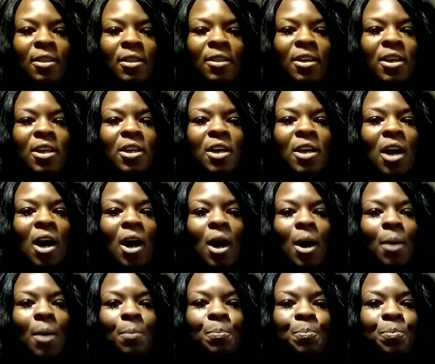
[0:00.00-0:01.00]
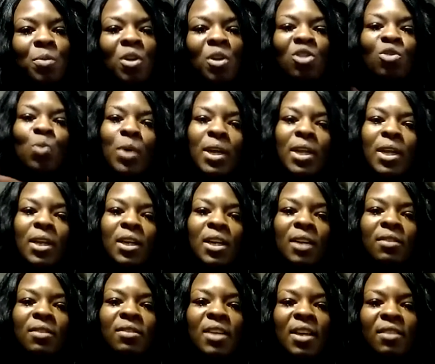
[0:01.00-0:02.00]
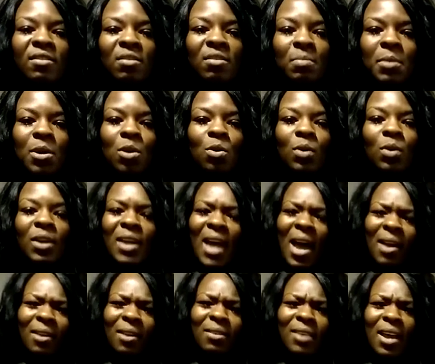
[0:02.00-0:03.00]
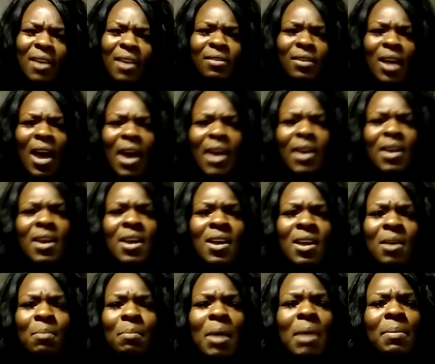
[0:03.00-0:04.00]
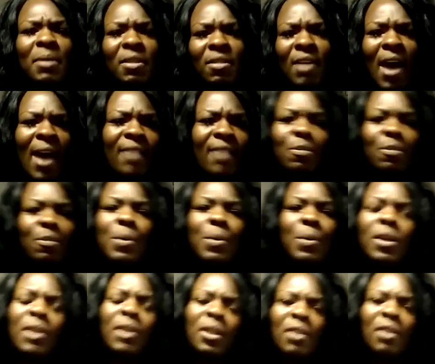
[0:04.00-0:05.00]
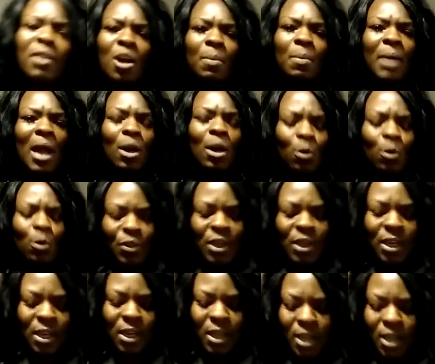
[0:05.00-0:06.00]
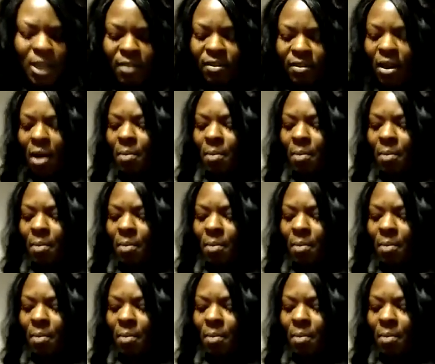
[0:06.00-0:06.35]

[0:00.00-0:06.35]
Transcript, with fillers: the um, sweetened condensed milk, it kind of tastes like maybe that's put in there, but I don't think it is.